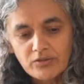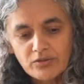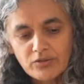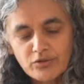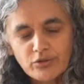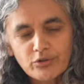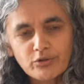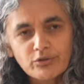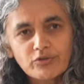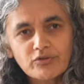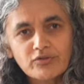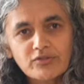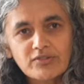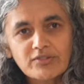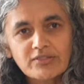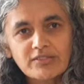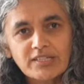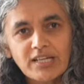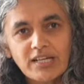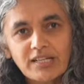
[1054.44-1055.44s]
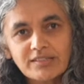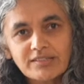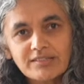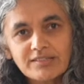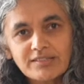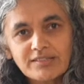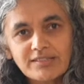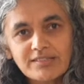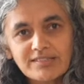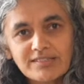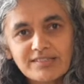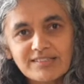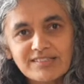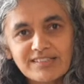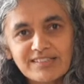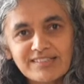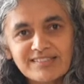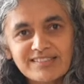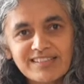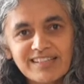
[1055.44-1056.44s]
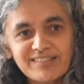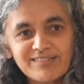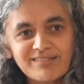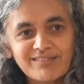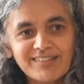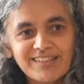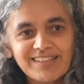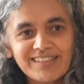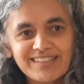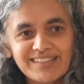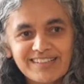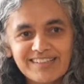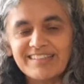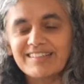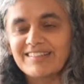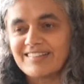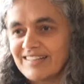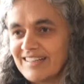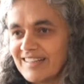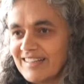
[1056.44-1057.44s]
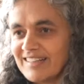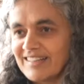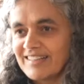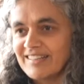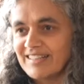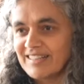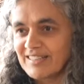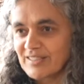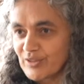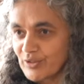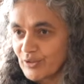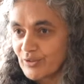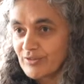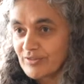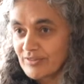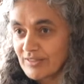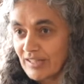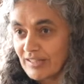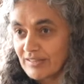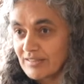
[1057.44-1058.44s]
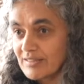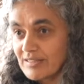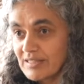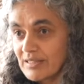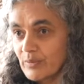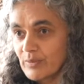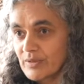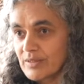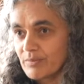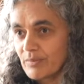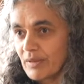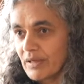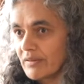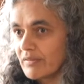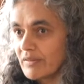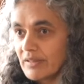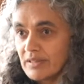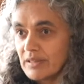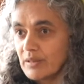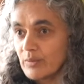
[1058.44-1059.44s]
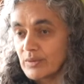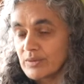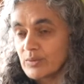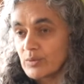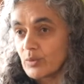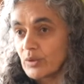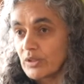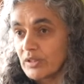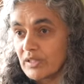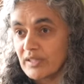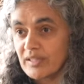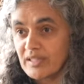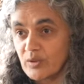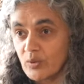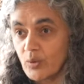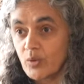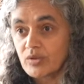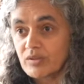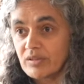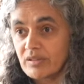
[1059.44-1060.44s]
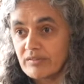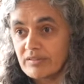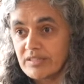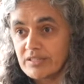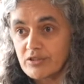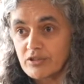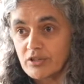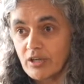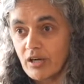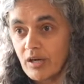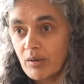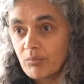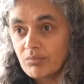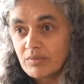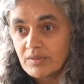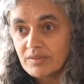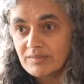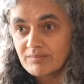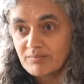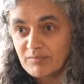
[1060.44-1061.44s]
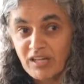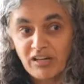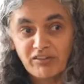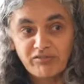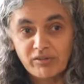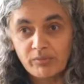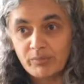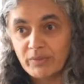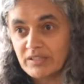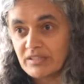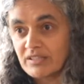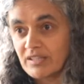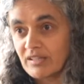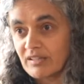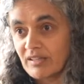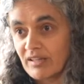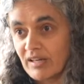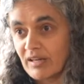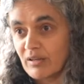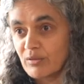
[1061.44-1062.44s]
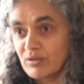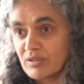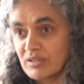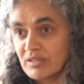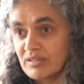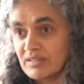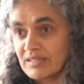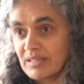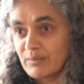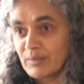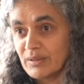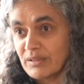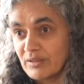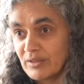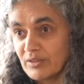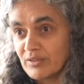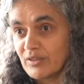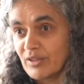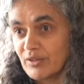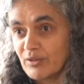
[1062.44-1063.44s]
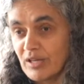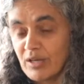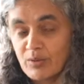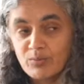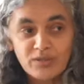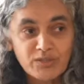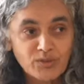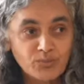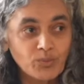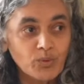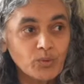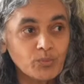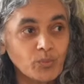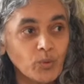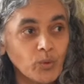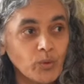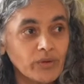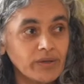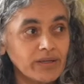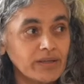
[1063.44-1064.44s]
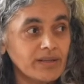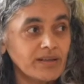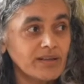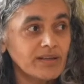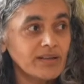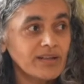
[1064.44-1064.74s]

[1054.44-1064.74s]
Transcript: 2 sons. Is that right? Yeah. He had 2 sons. He was married. He was working an ordinary job, government accountant. I mean, you know, how much more boring